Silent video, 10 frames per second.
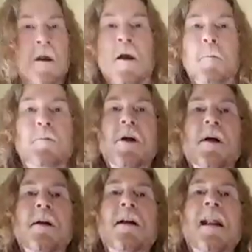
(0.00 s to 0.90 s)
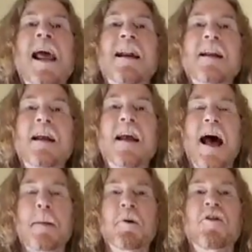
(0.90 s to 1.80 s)
Been lately, I've
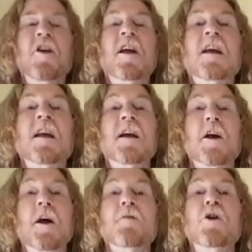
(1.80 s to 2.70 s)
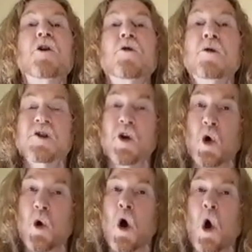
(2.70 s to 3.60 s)
been thinking of you, so
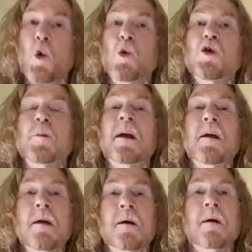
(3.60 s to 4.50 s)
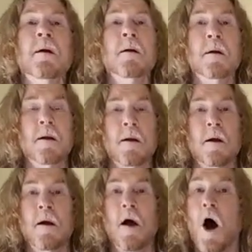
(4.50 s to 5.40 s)
hold me,
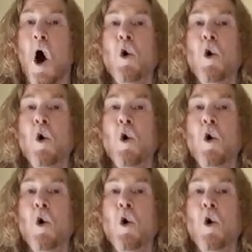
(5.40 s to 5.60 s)
hold